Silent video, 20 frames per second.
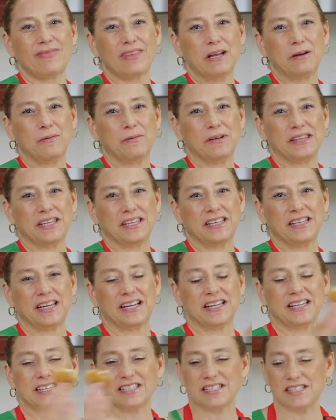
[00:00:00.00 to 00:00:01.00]
with a
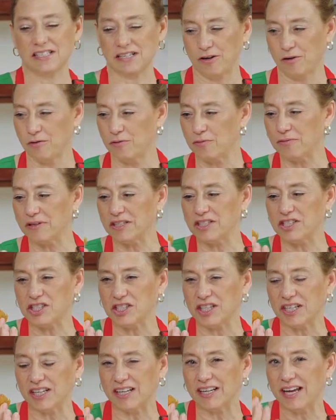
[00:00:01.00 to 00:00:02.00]
nice
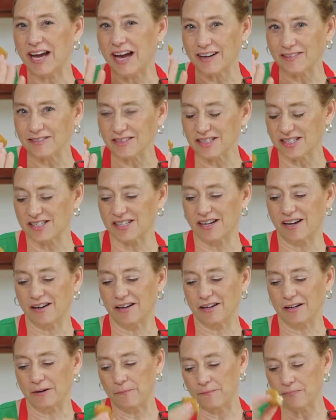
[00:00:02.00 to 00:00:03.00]
crunchy
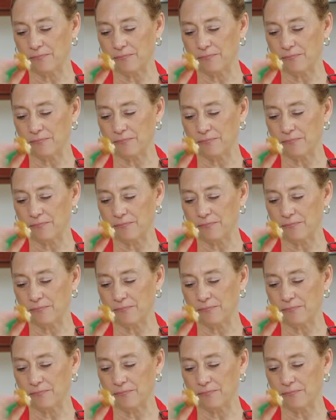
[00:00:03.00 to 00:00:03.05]
outside.